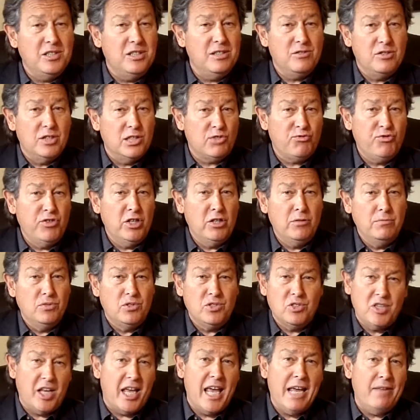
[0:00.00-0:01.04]
This film
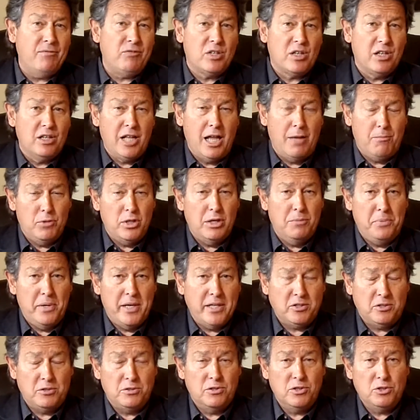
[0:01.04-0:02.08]
saved Columbia
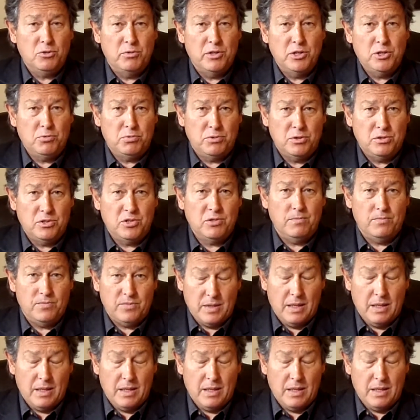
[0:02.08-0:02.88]
Pictures, which was